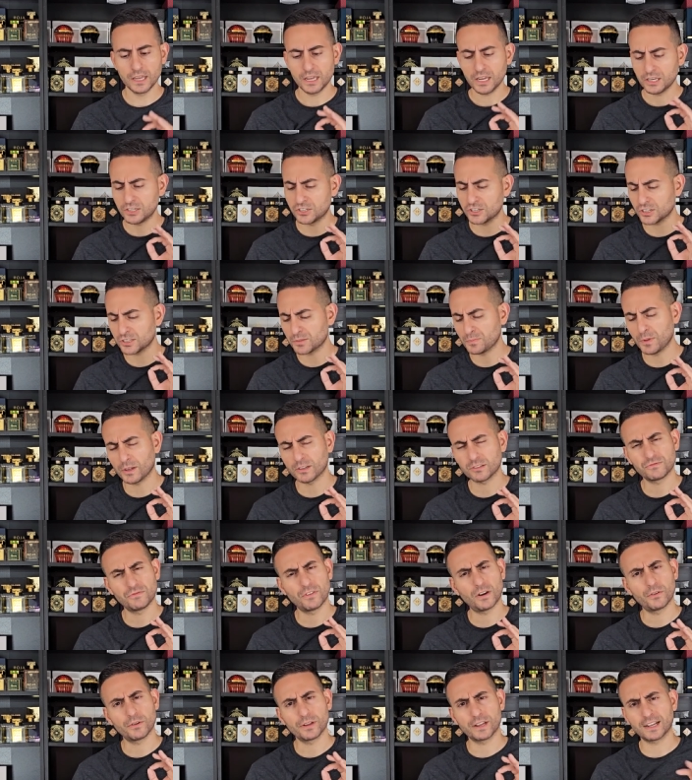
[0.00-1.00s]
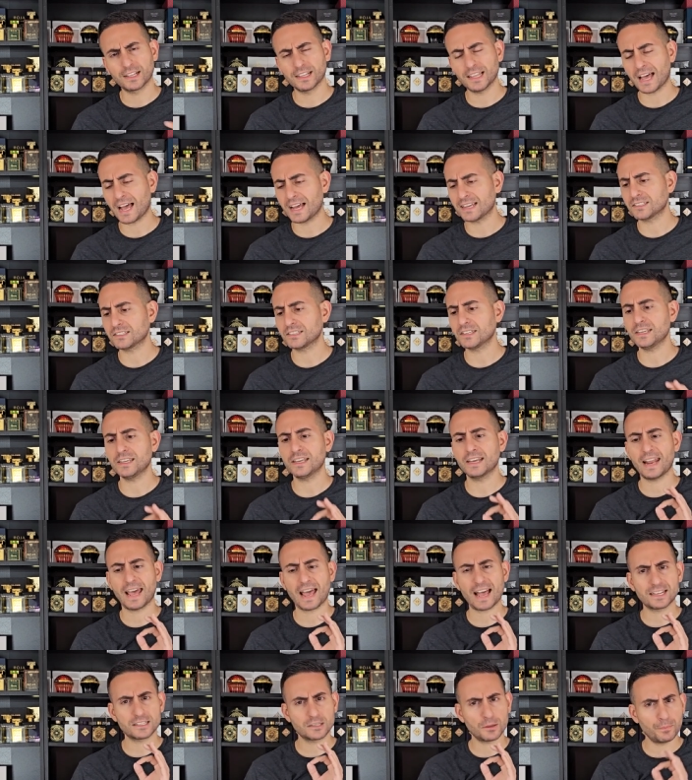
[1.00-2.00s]
It just smells very classy. It
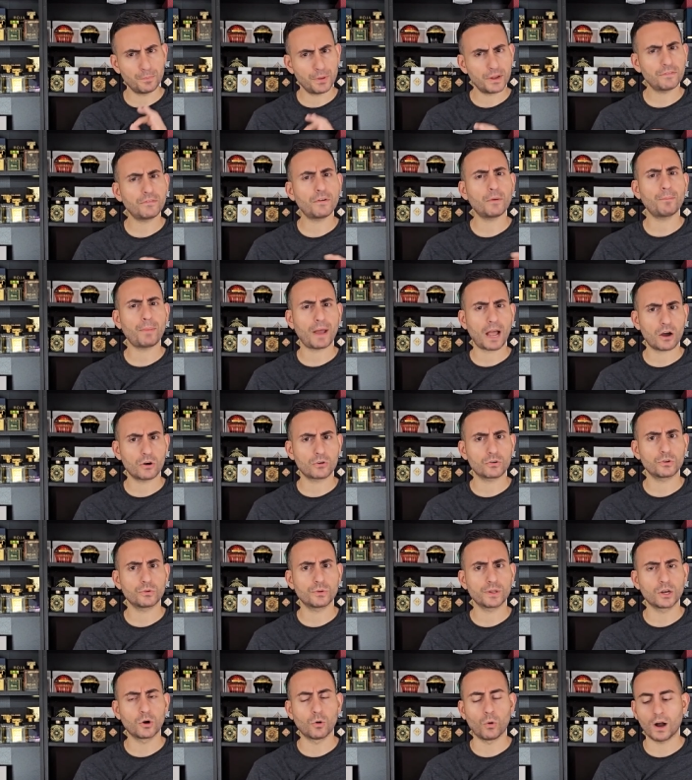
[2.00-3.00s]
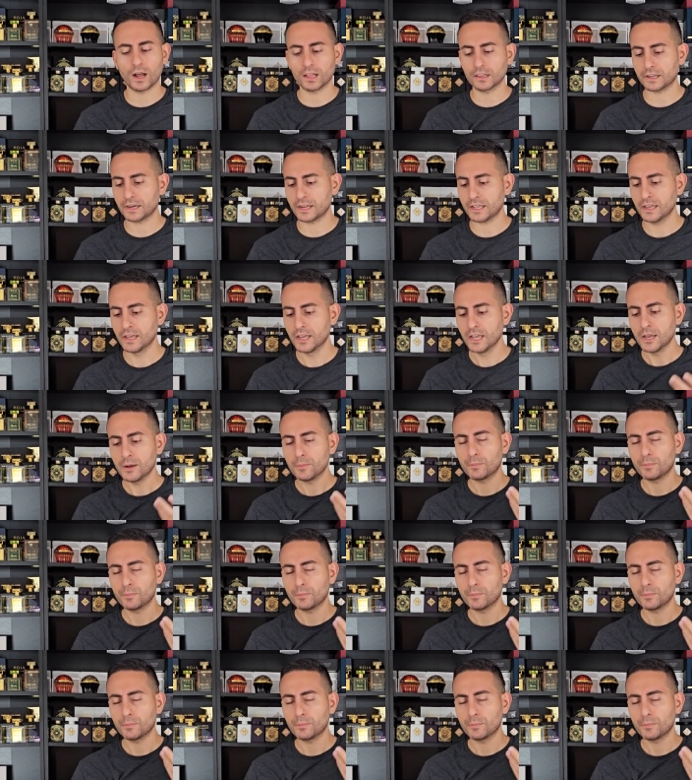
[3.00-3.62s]
has a bit of a powdery quality,